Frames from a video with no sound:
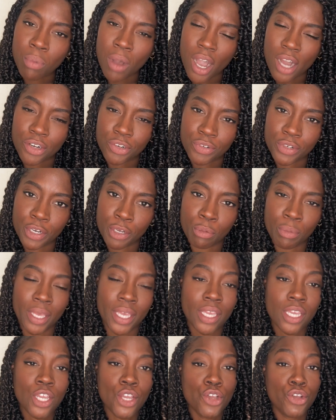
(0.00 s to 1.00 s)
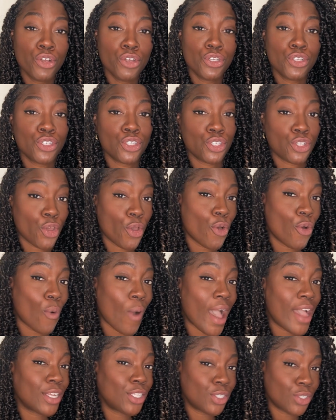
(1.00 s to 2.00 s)
bothering me.
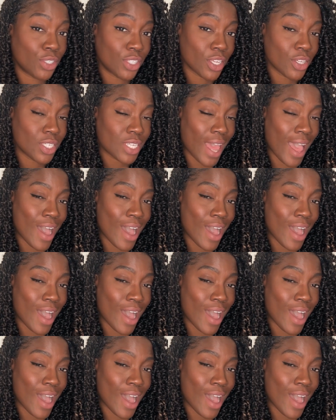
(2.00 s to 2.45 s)
So I took those